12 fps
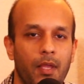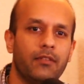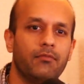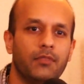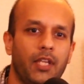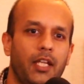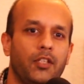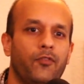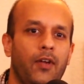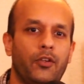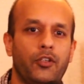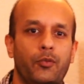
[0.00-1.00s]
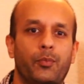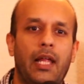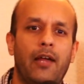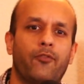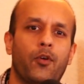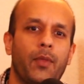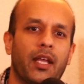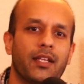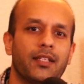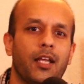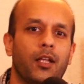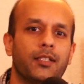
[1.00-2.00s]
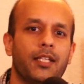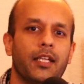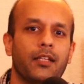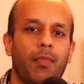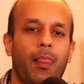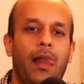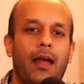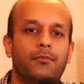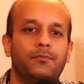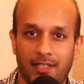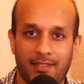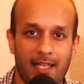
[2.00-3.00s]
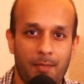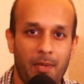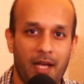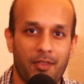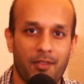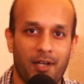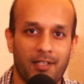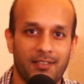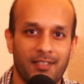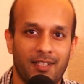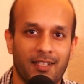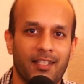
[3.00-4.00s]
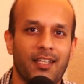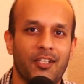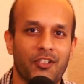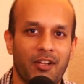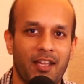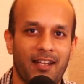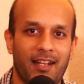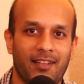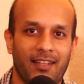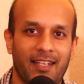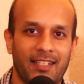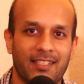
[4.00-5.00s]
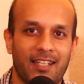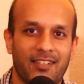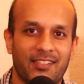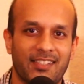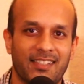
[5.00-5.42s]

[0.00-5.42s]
And you found a new platform that can help take that. Get your head out of the ladies' gutters.